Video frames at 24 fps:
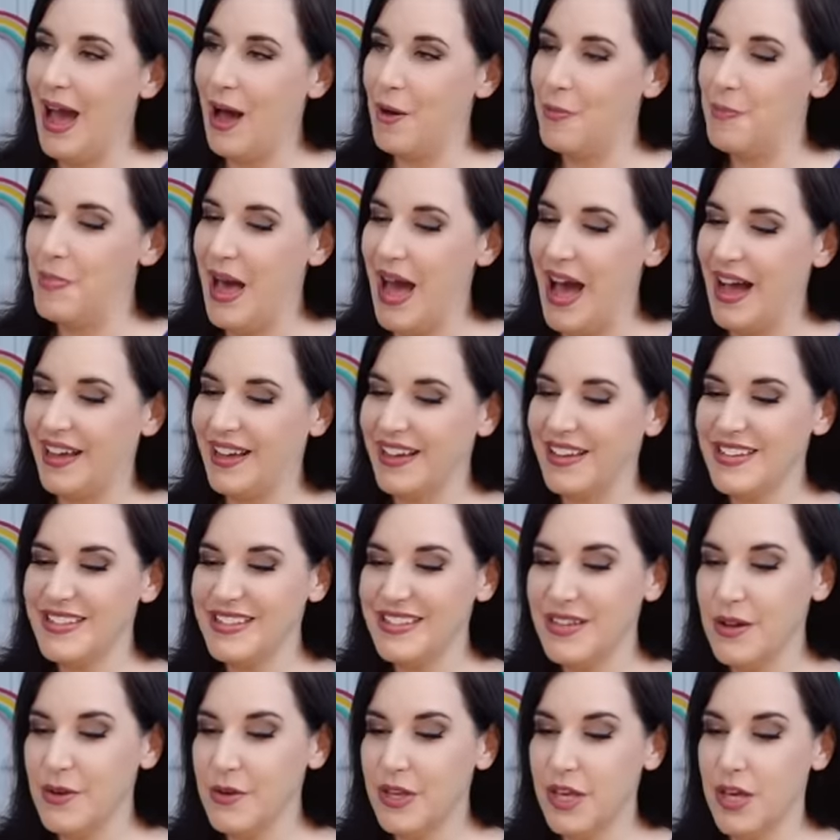alpaca. He's
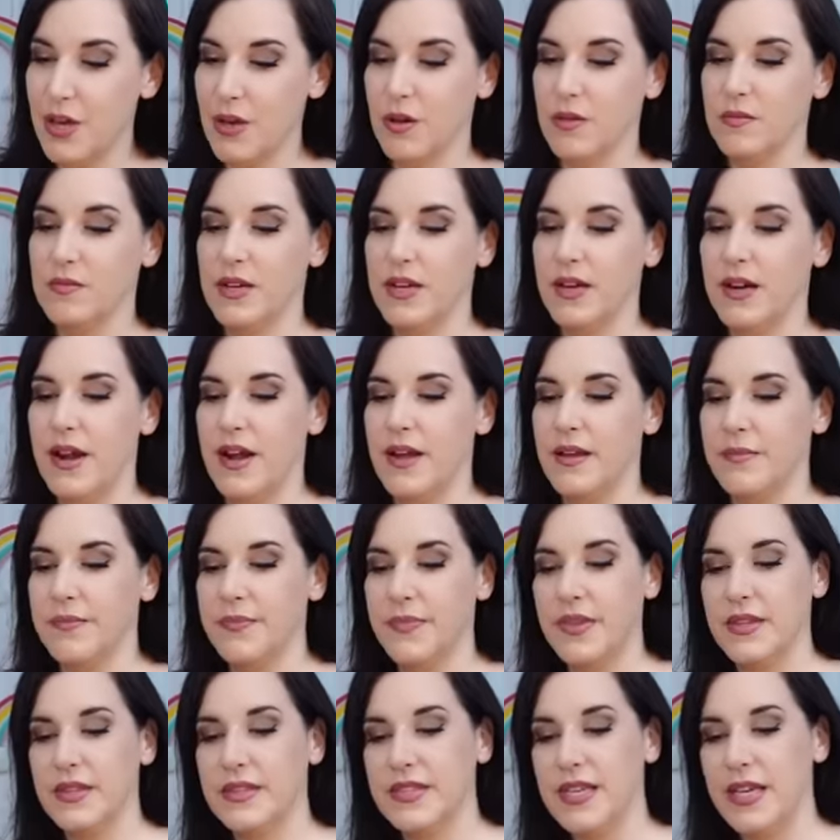so cute. All right,
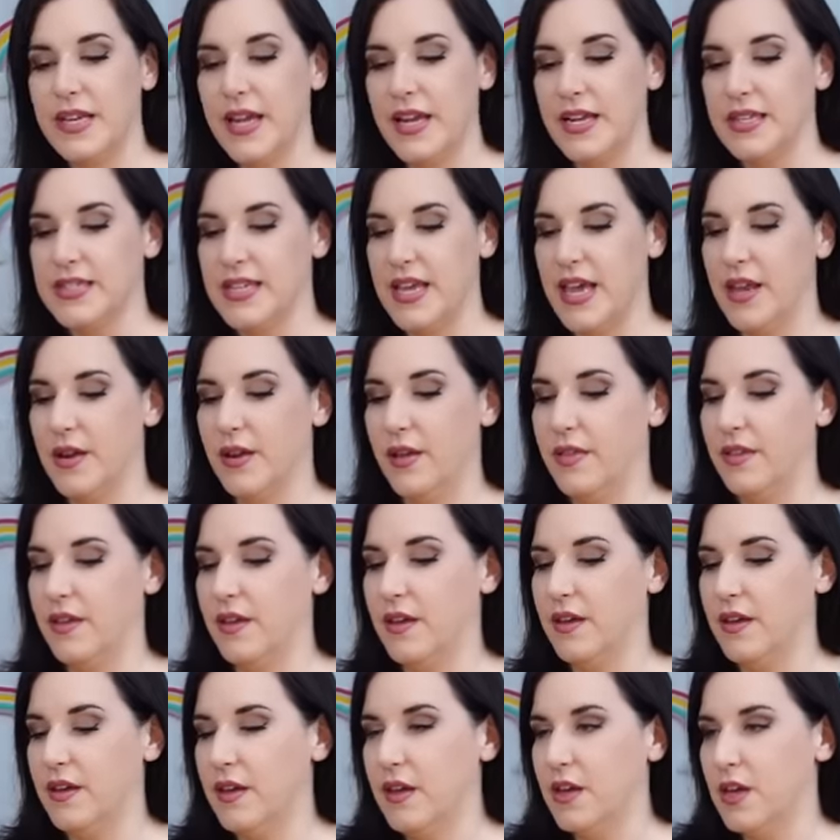10 out of 10 on
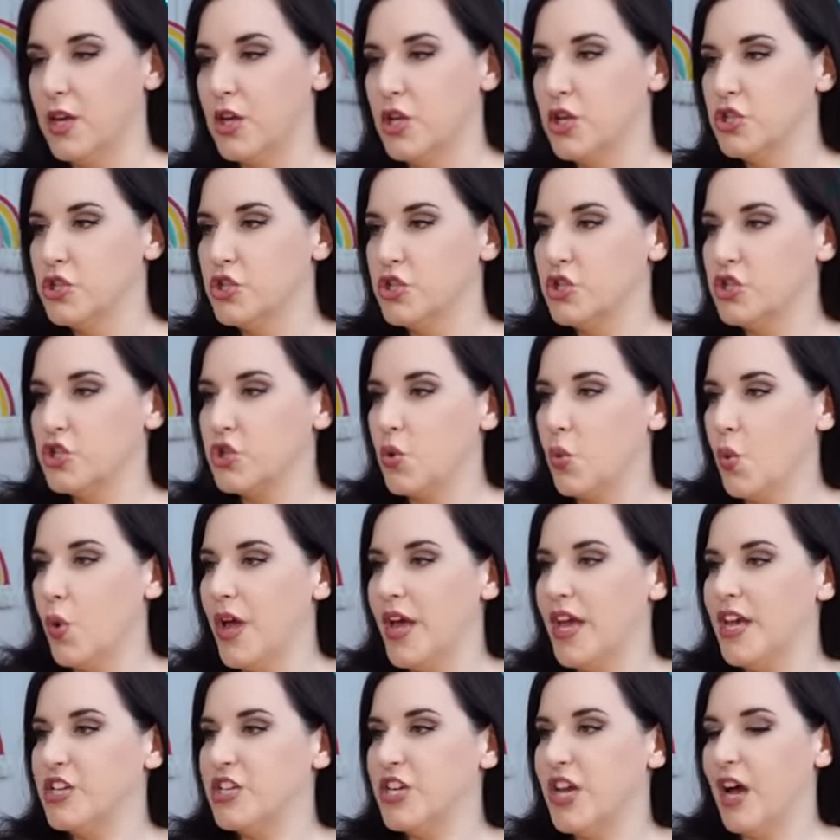the
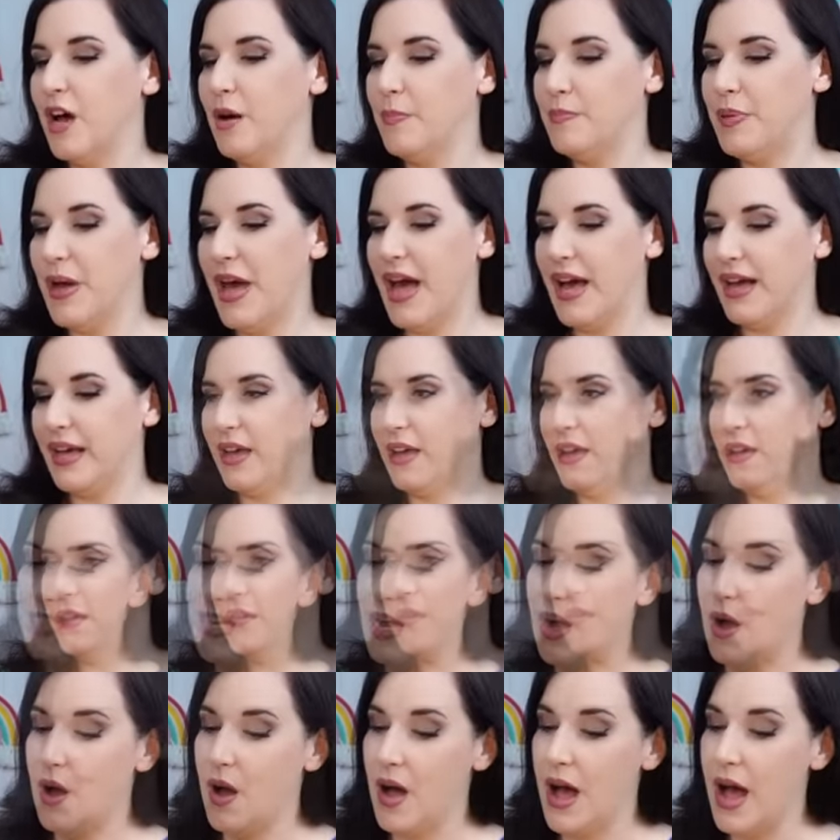squish alpaca.
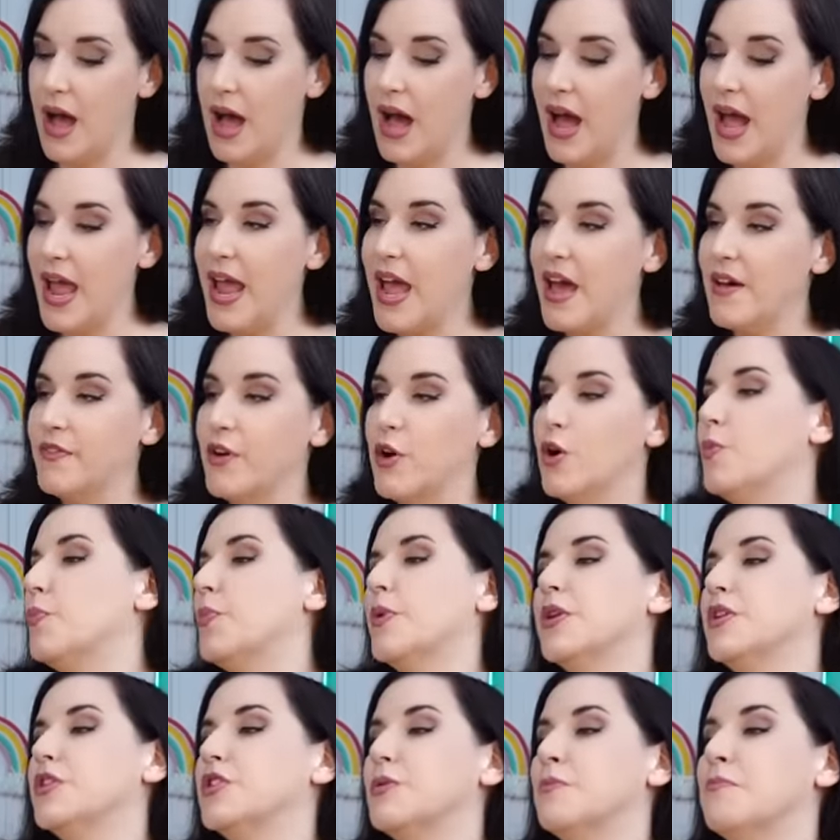Now, I have
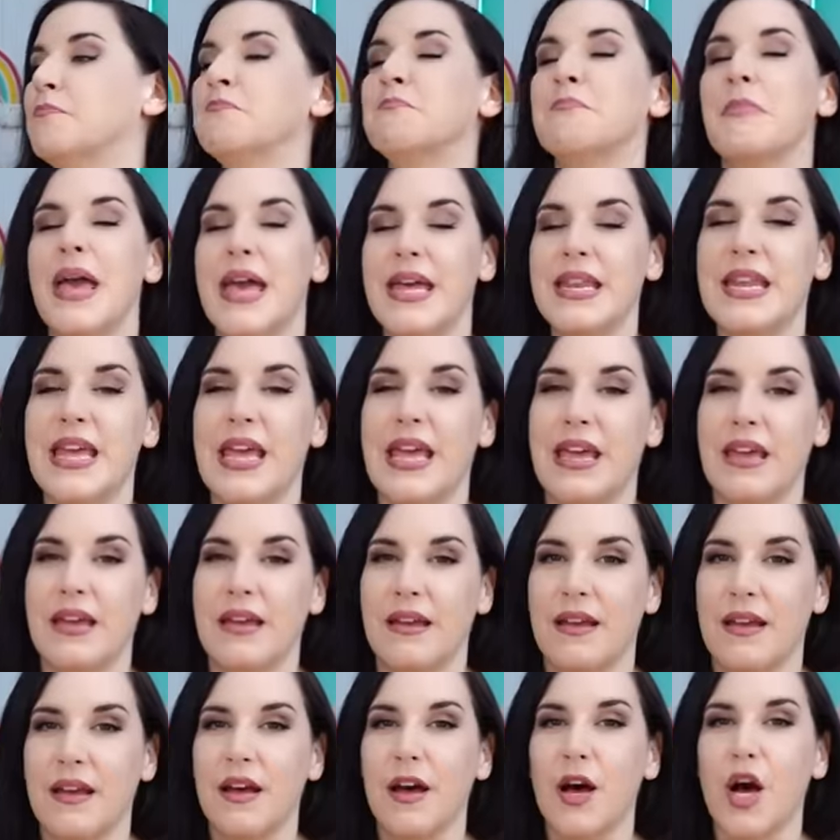opened many
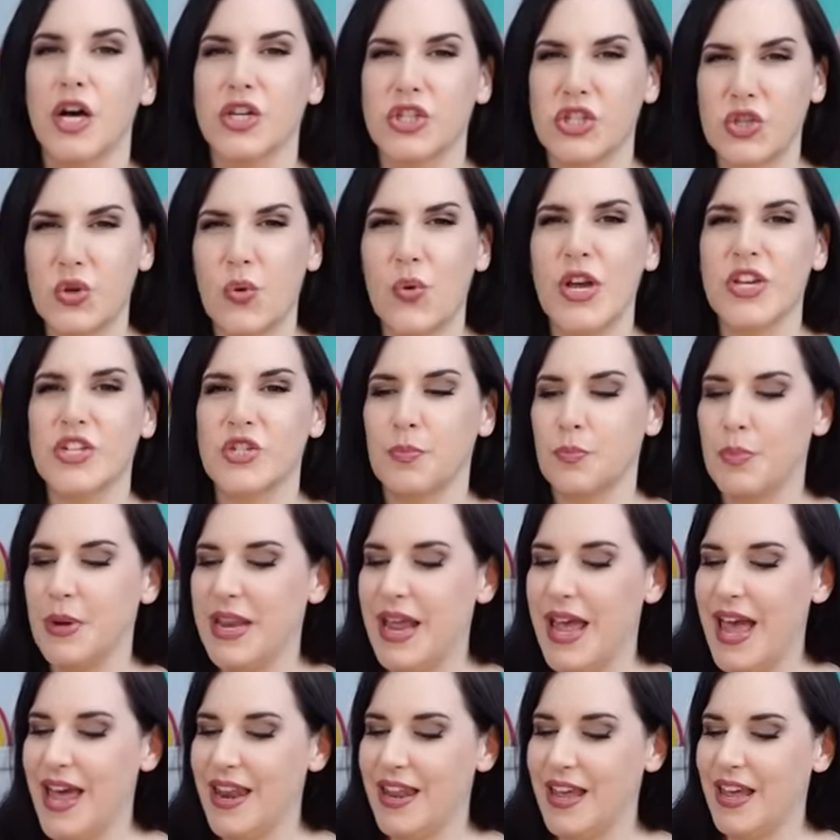a squish
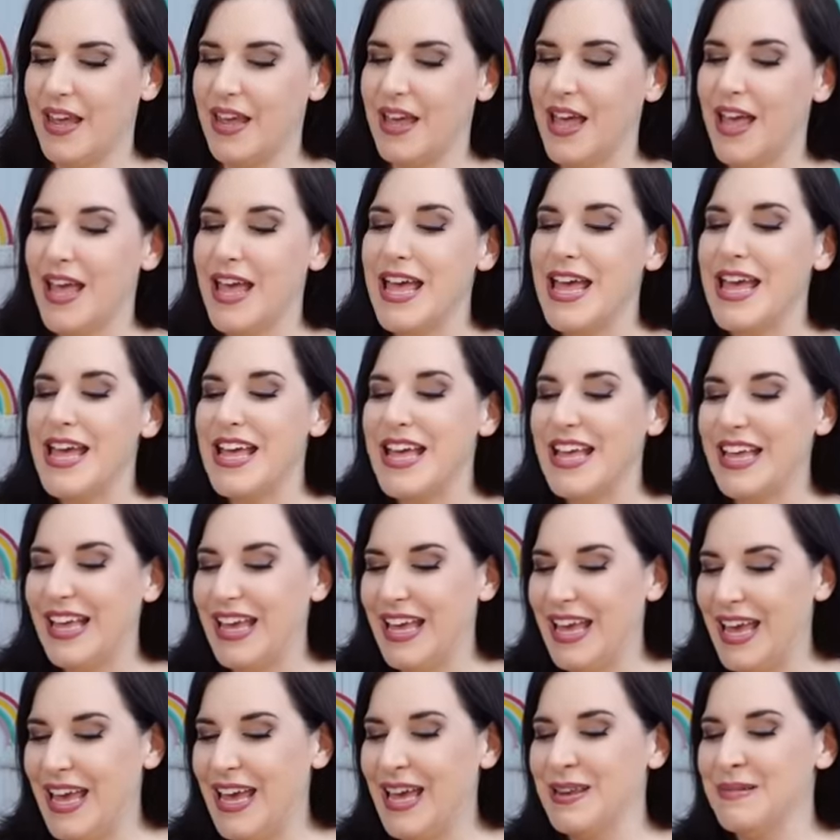banana
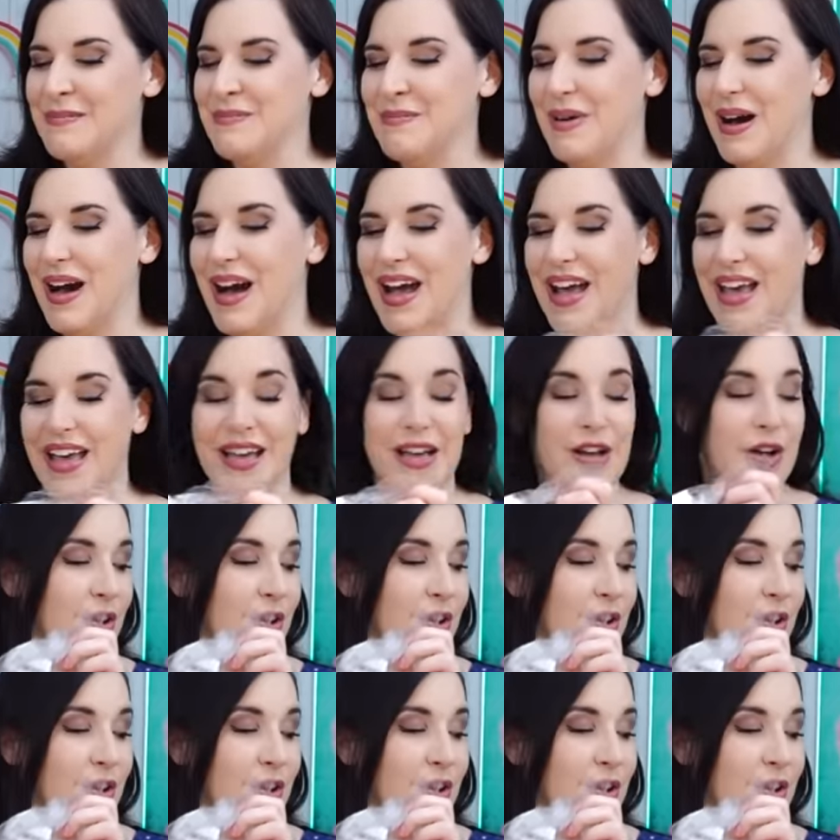in my